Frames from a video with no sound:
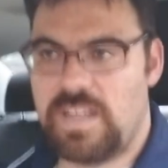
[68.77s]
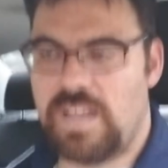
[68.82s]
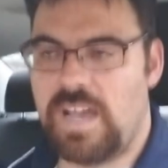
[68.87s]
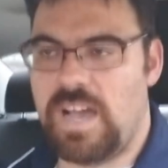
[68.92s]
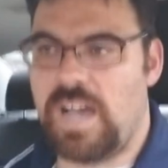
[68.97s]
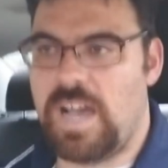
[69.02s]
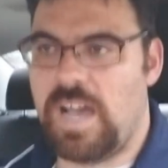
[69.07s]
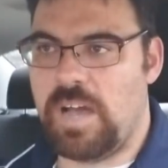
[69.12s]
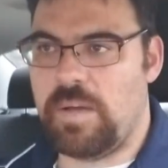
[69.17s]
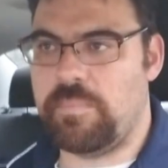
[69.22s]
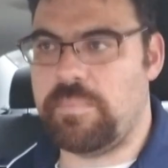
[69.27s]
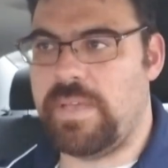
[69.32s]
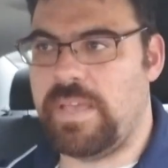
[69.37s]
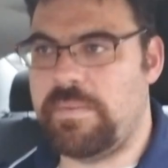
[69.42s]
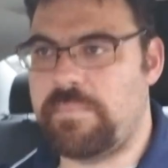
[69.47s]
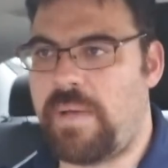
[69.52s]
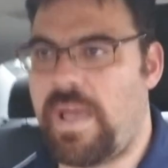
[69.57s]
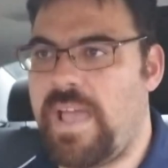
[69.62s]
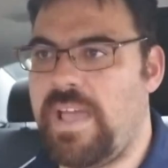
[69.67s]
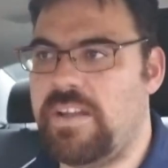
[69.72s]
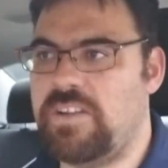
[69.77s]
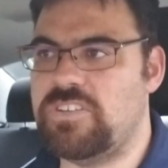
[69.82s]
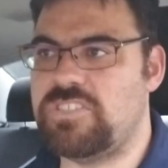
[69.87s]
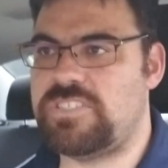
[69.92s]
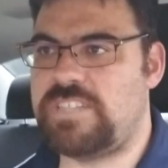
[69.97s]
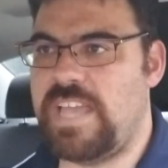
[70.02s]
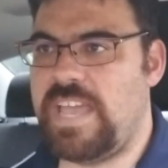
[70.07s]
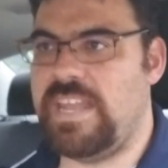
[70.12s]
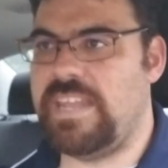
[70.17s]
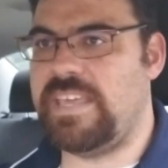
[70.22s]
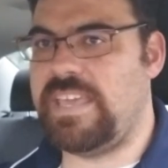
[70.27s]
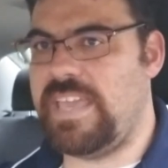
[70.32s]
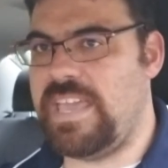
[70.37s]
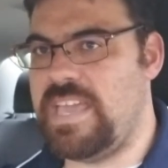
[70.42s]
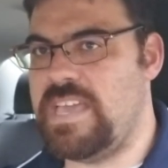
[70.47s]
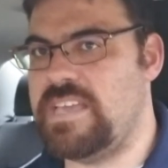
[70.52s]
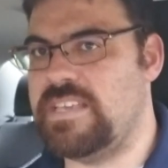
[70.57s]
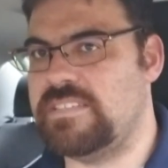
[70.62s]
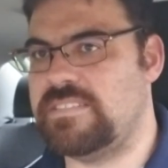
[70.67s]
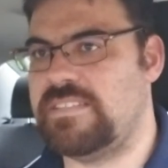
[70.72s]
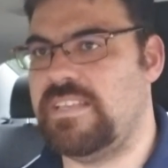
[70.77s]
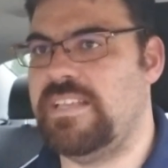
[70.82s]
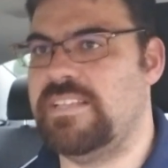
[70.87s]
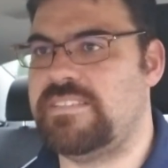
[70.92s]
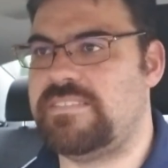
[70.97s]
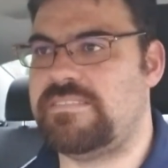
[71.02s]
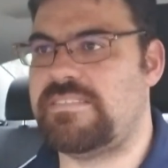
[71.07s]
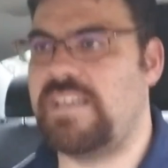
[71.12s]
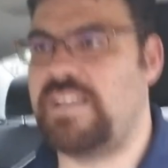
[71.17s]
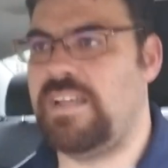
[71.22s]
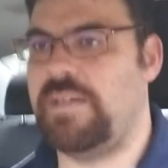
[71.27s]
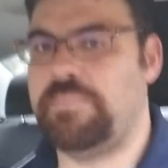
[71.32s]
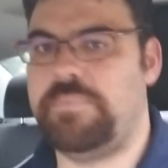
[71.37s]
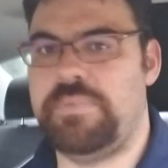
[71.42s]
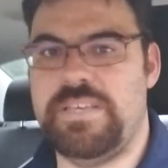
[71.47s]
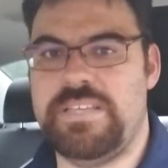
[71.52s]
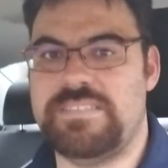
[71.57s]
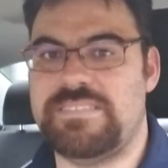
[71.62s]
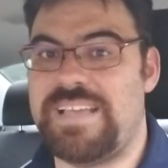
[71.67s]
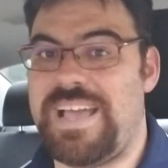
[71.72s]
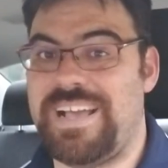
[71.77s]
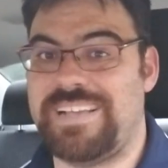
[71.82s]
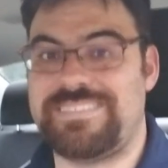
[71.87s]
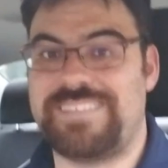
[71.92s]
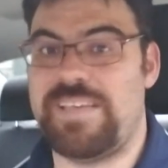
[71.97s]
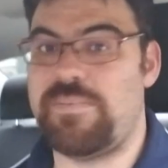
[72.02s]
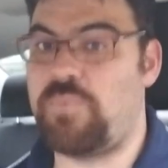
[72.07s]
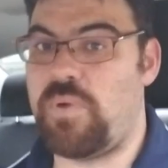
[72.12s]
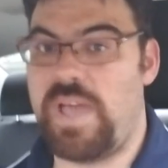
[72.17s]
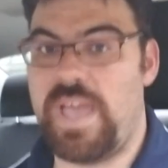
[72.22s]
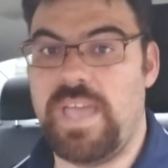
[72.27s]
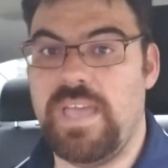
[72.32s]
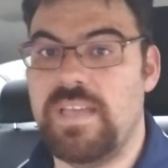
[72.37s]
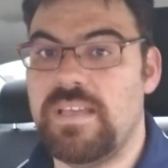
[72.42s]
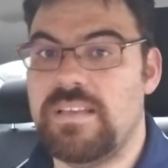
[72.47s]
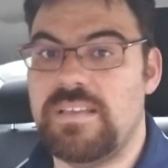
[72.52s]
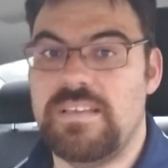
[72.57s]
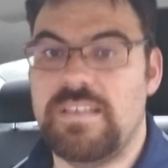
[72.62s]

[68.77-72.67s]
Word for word: Um, and my understanding is it's set up the exact same way.